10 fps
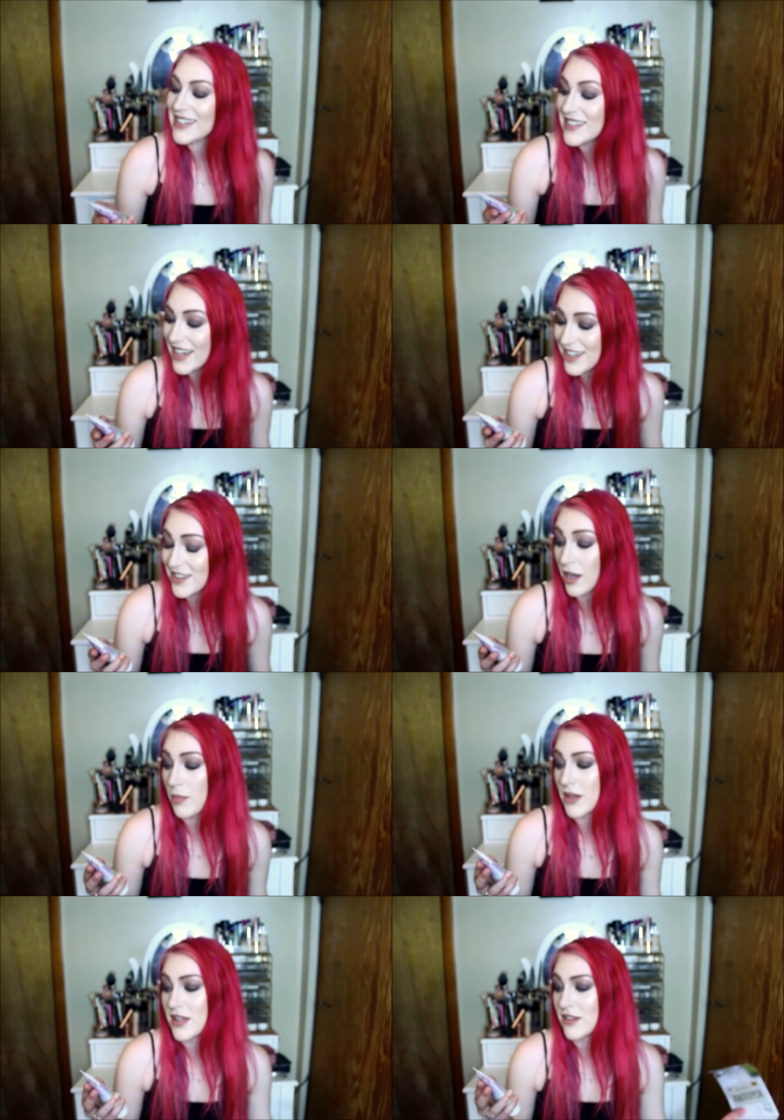Next
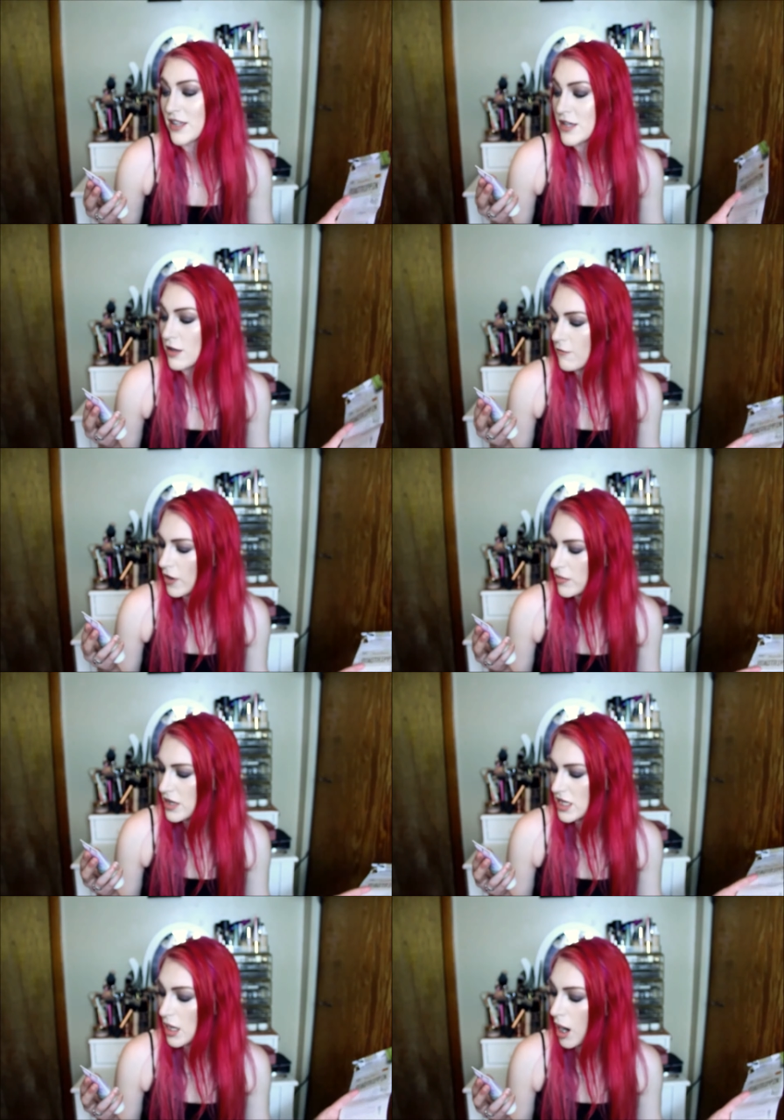up is this
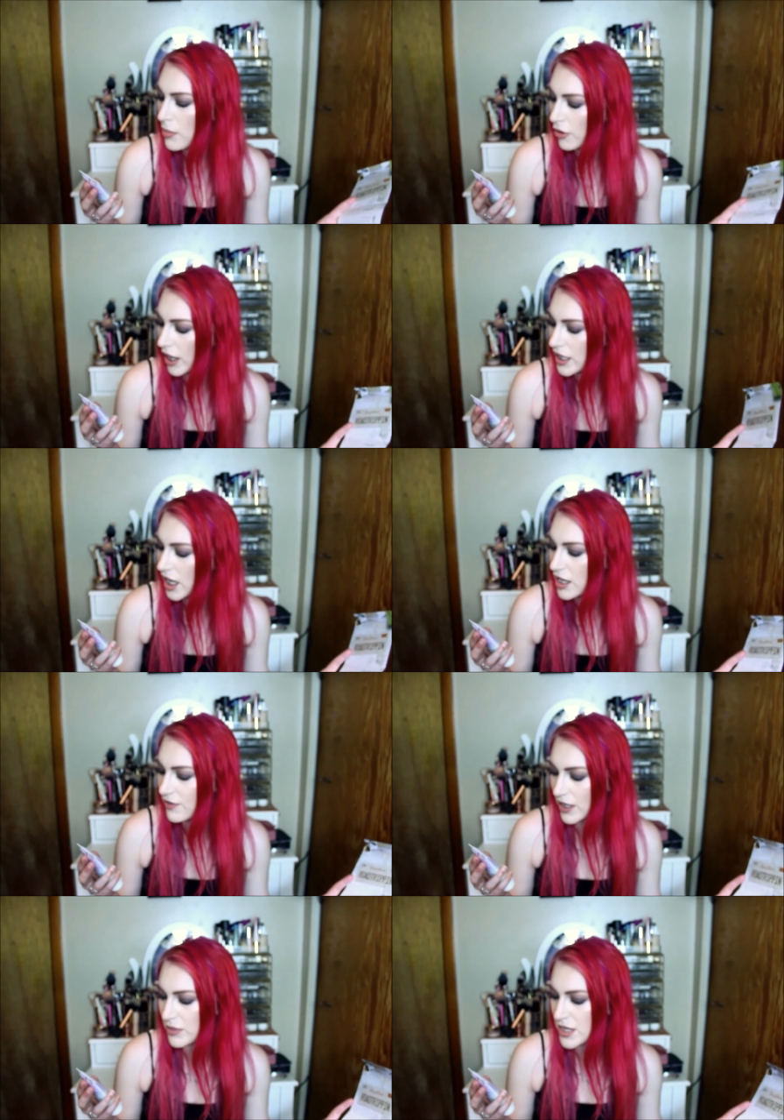Pharmacy Bright On
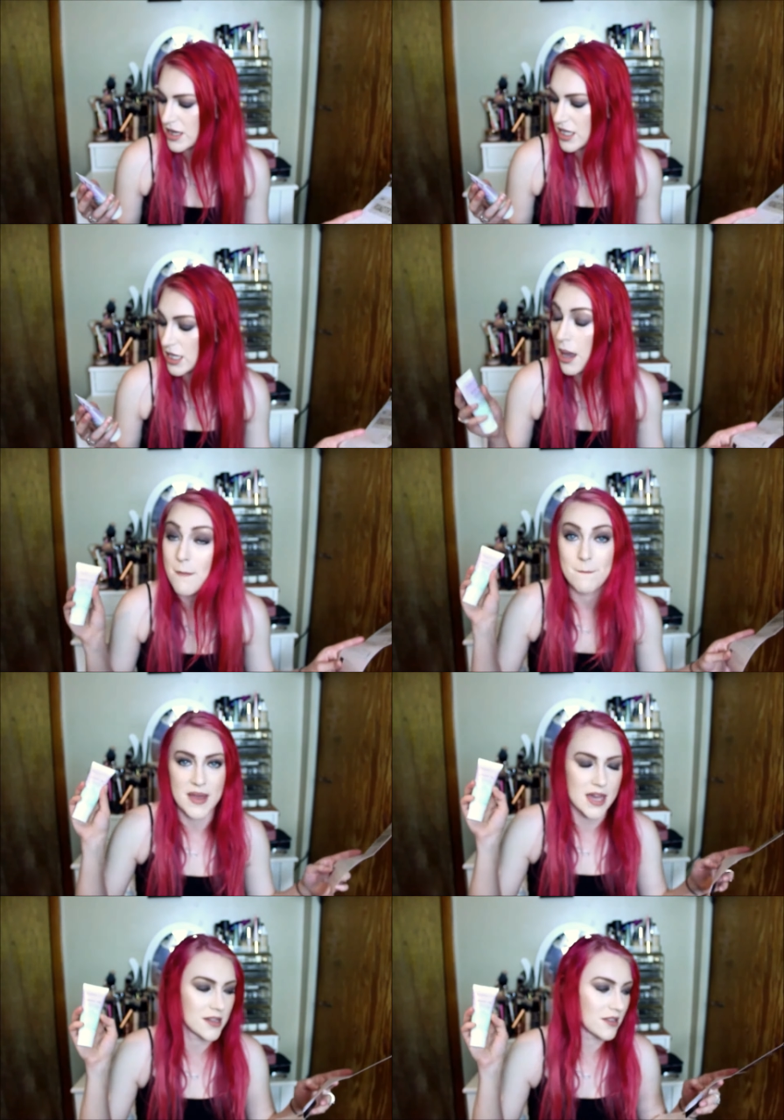Vitamin C
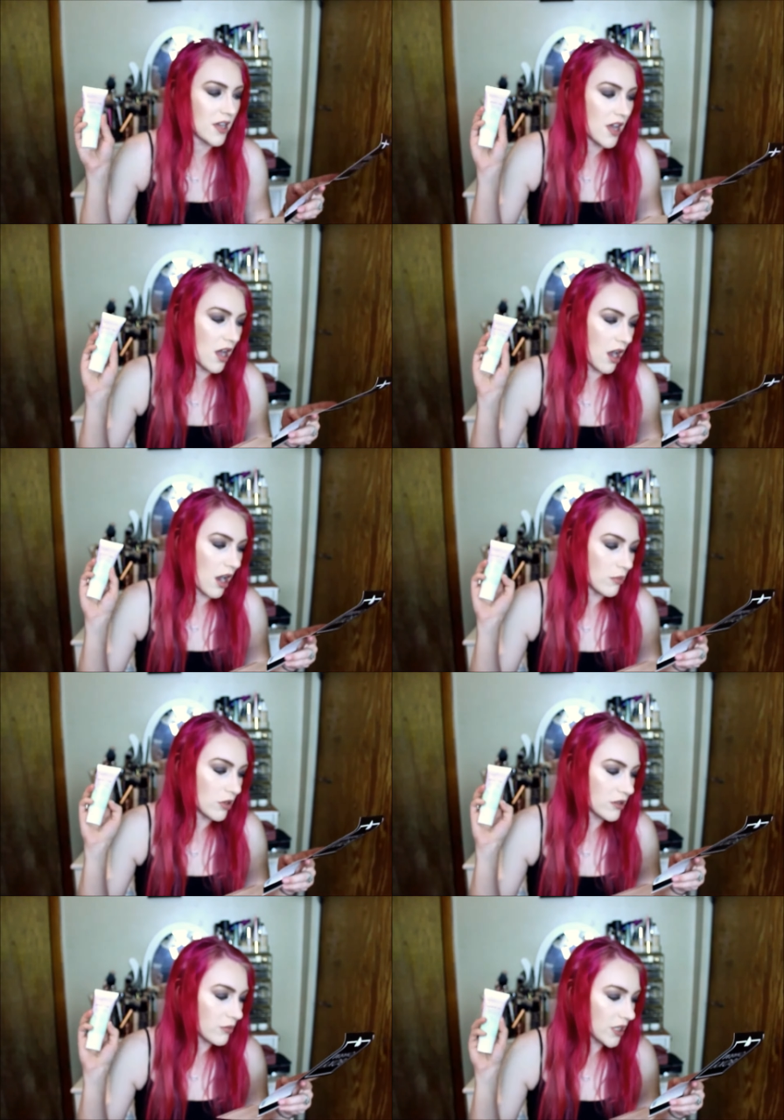Mask.
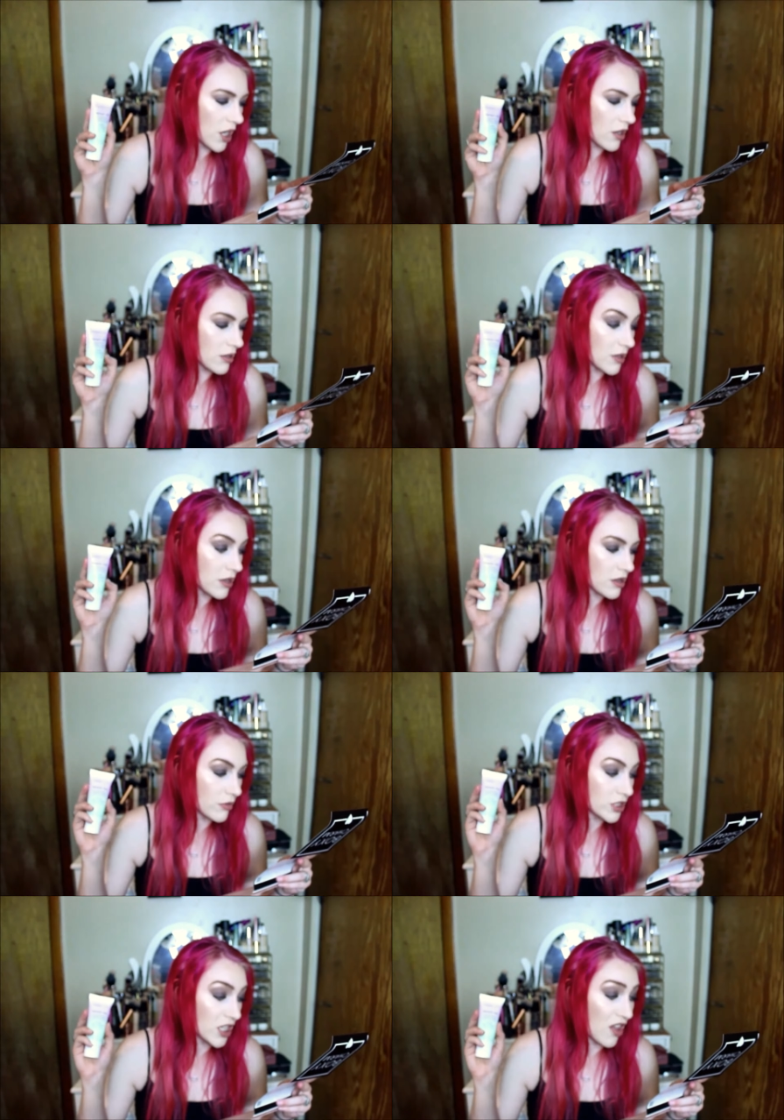Looks really awesome. This is
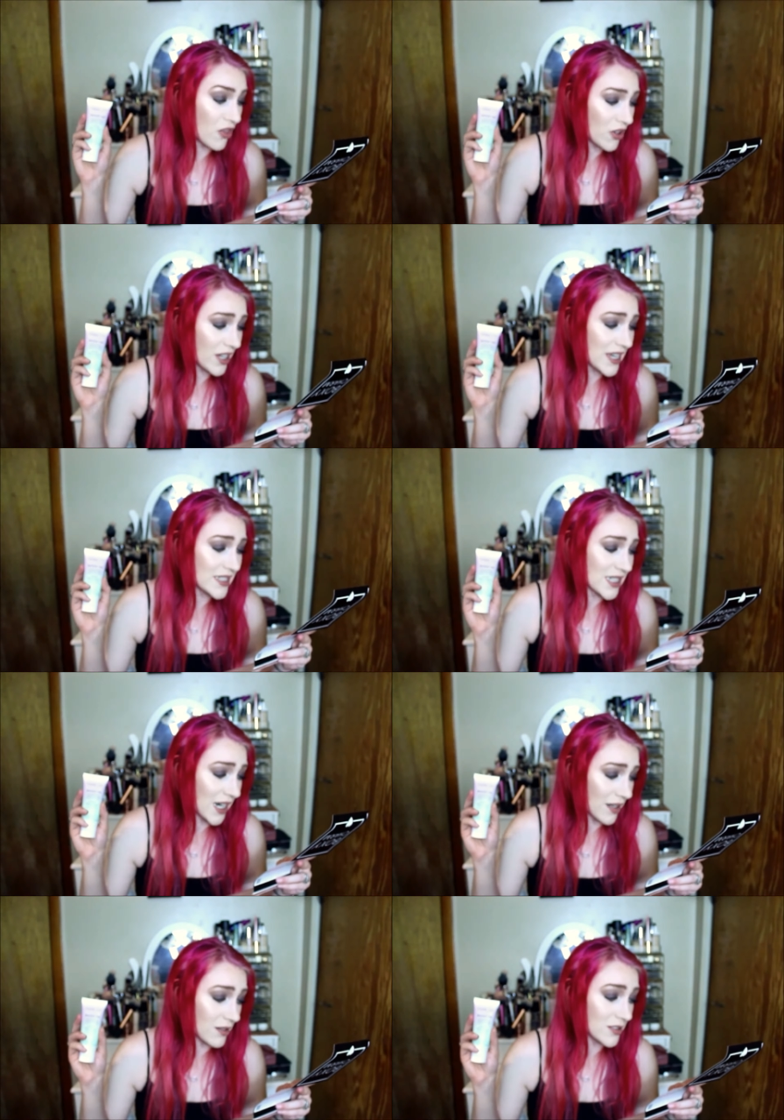originally
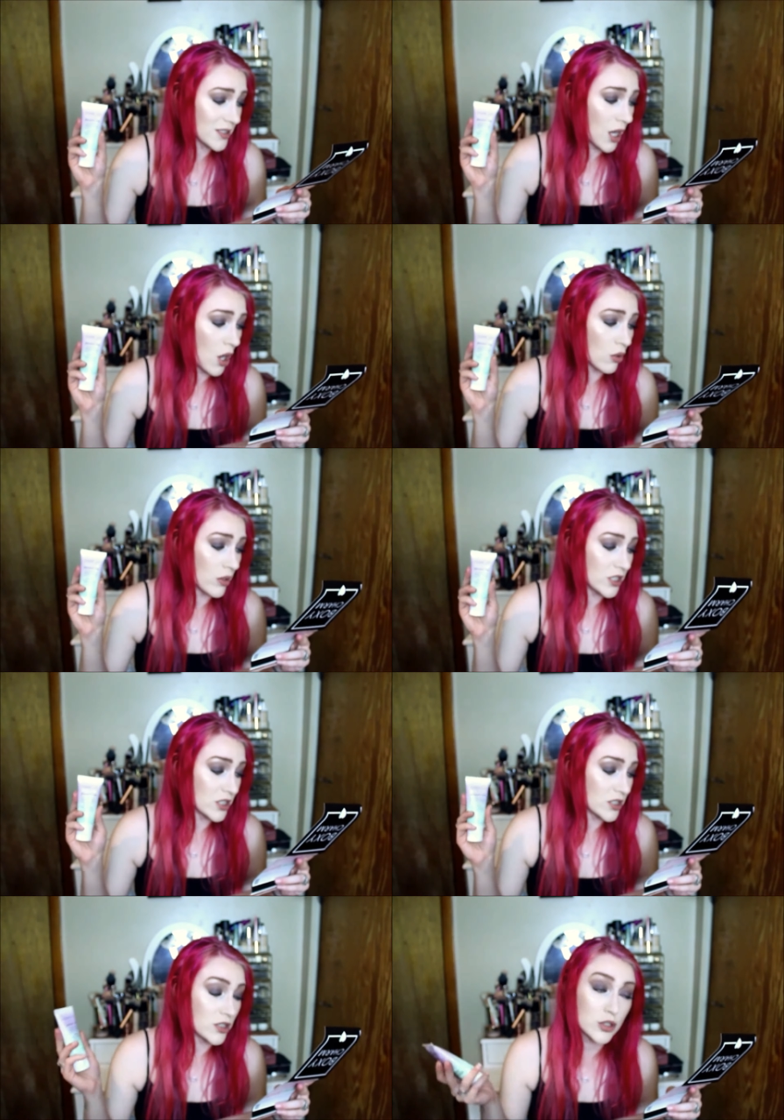$38, which
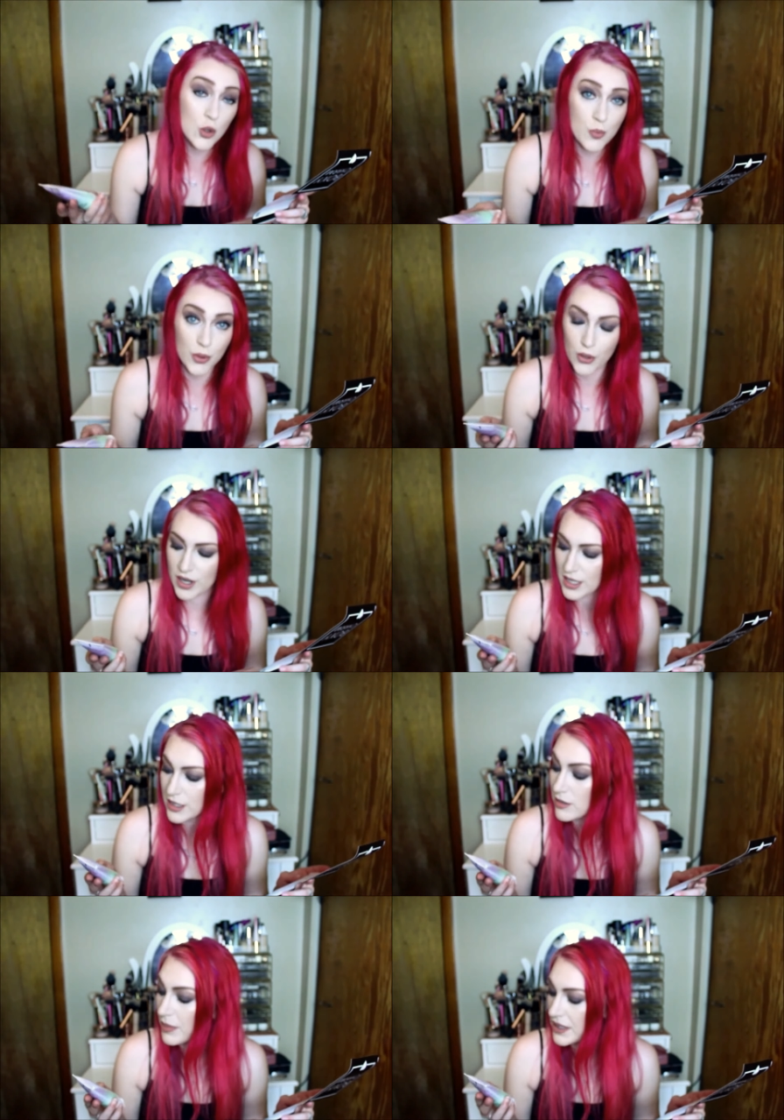is super
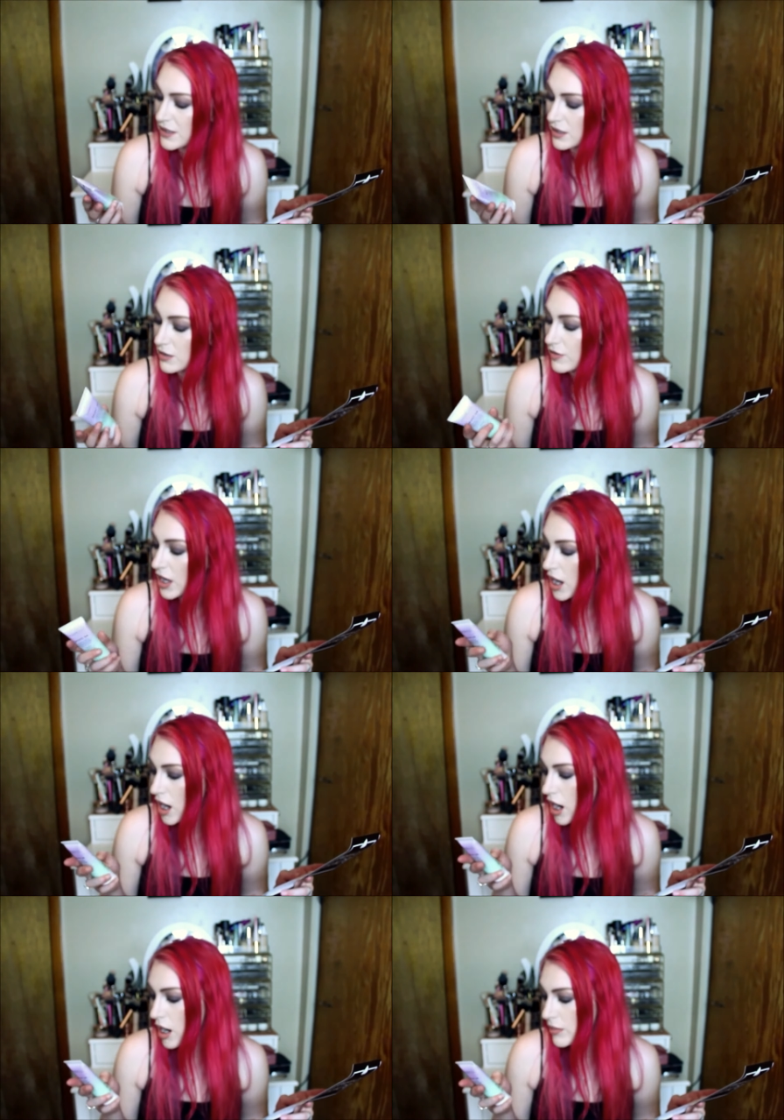expensive.
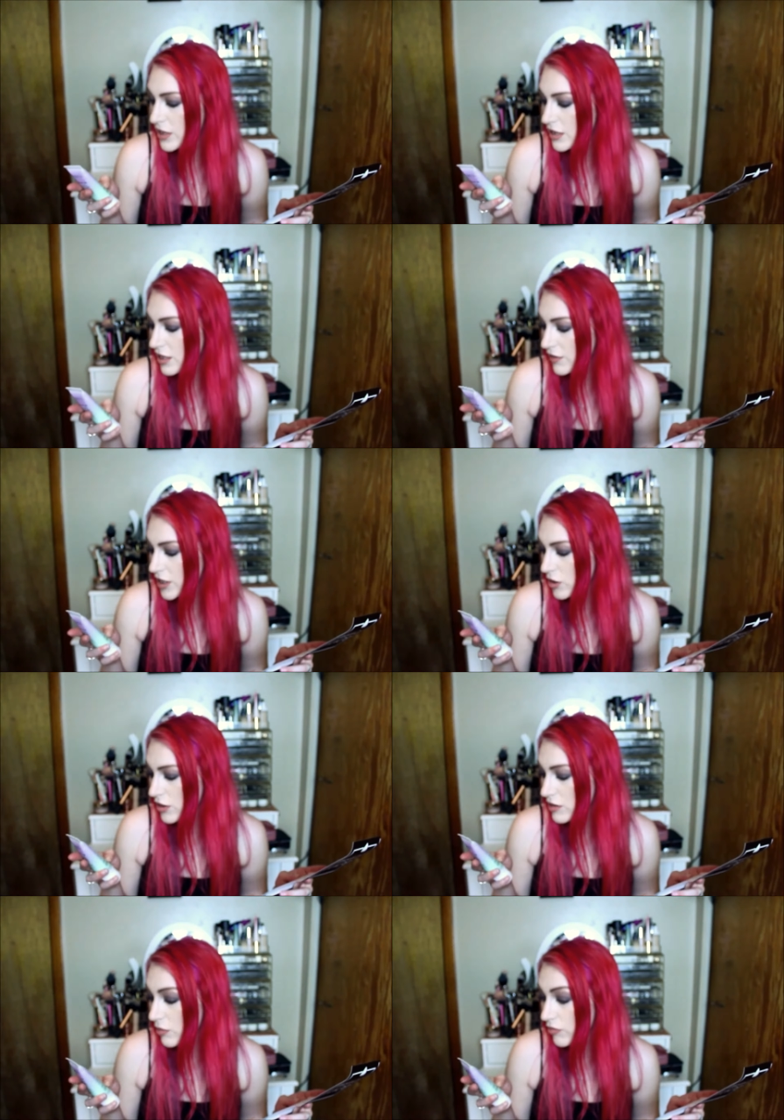This definitely
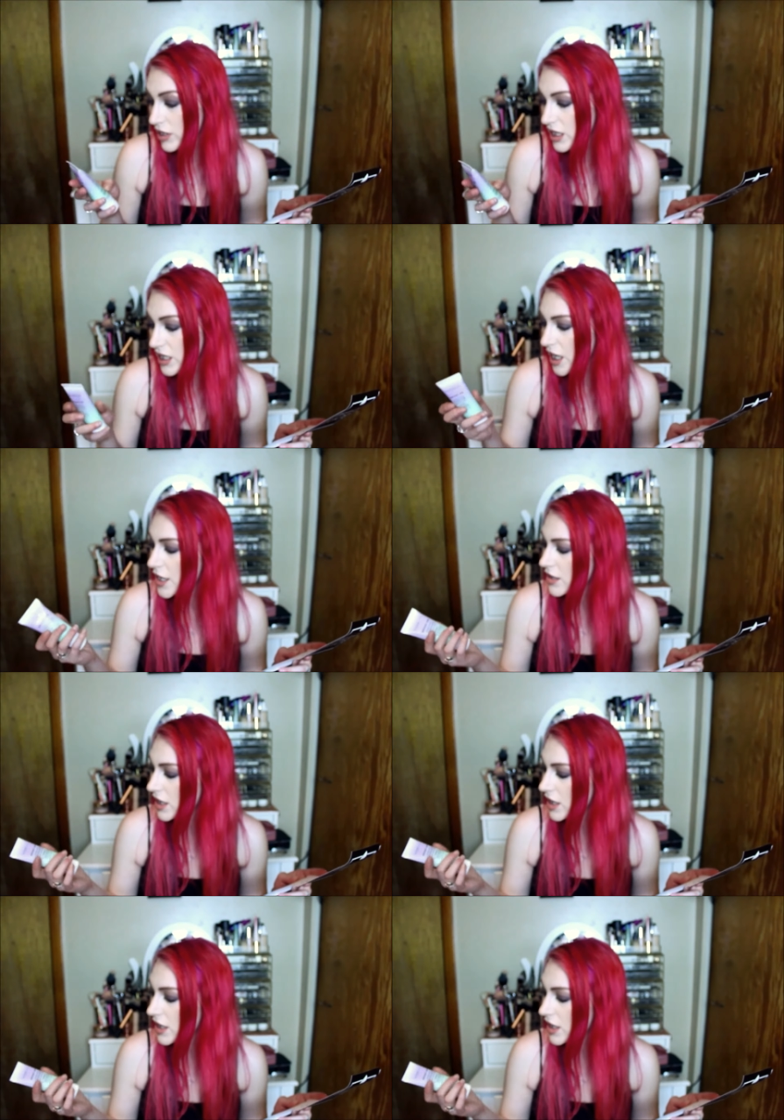looks really nice.